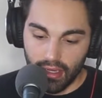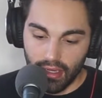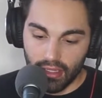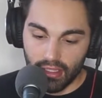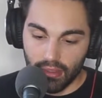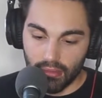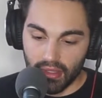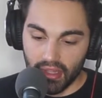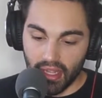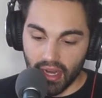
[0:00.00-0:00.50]

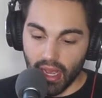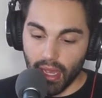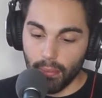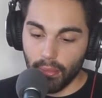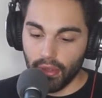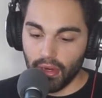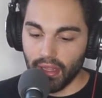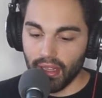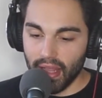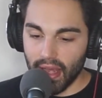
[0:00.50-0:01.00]
it's something that I
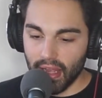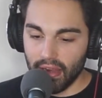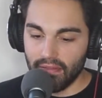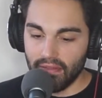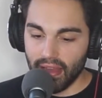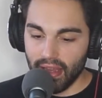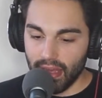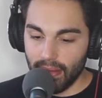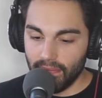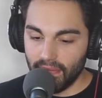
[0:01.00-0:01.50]
put a lot of
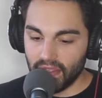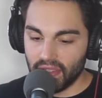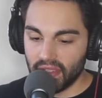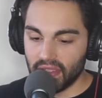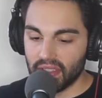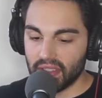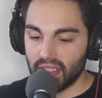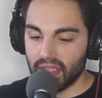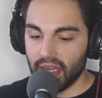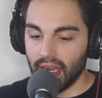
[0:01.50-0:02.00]

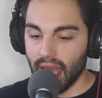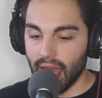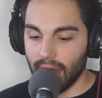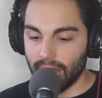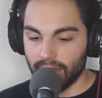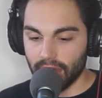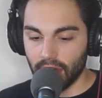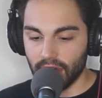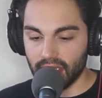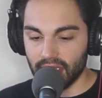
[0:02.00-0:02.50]
emphasis and
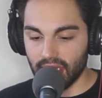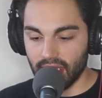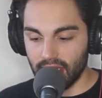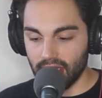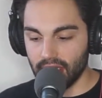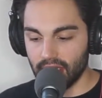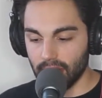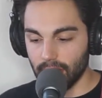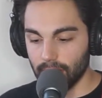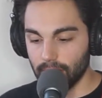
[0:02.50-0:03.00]
effort
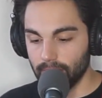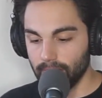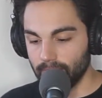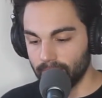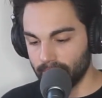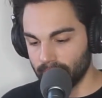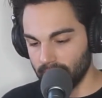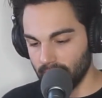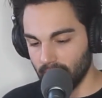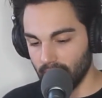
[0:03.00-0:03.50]
into.
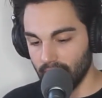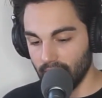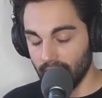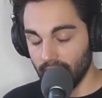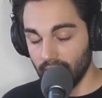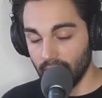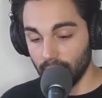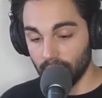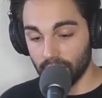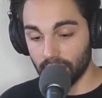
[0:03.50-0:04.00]

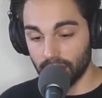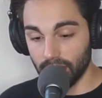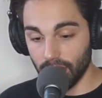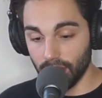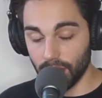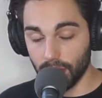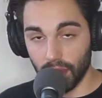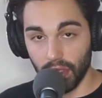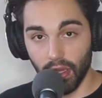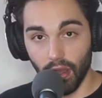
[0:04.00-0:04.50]
And it was
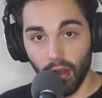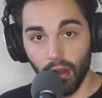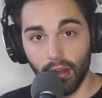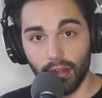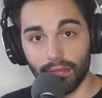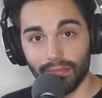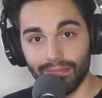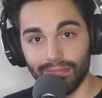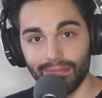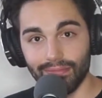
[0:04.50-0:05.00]
really
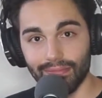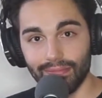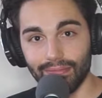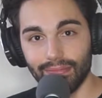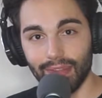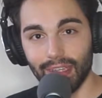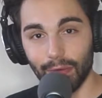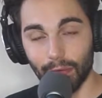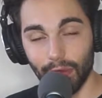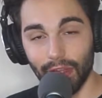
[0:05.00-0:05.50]
hard
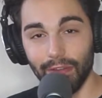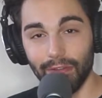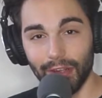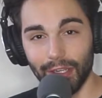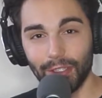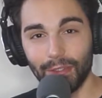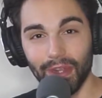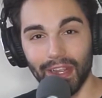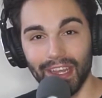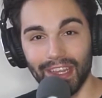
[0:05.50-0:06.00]
and really
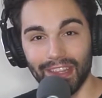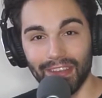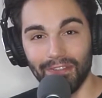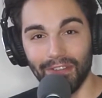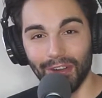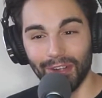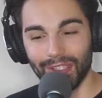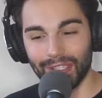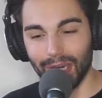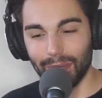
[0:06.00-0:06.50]
frustrating. The
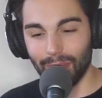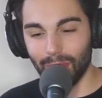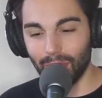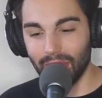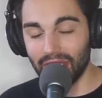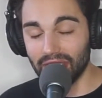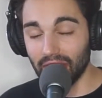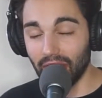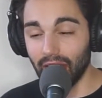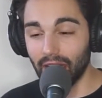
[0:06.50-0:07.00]
first couple
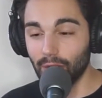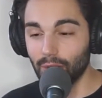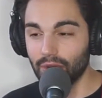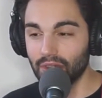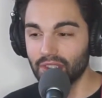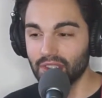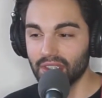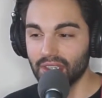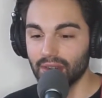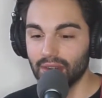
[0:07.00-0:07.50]
weeks, I
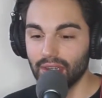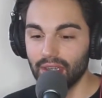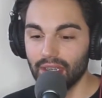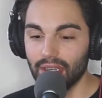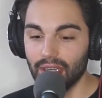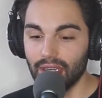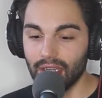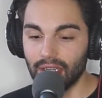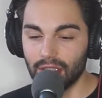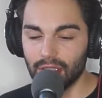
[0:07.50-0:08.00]
was
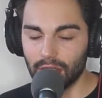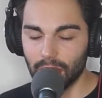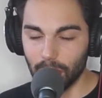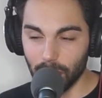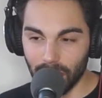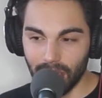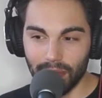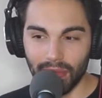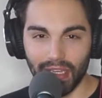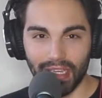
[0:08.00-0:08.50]

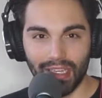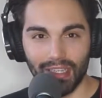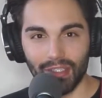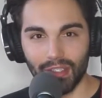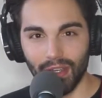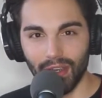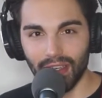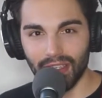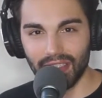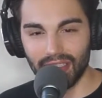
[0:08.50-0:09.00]
extremely
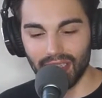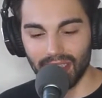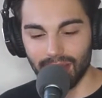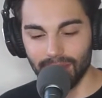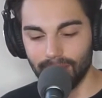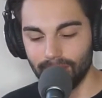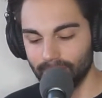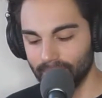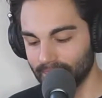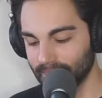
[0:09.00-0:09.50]
exhausted.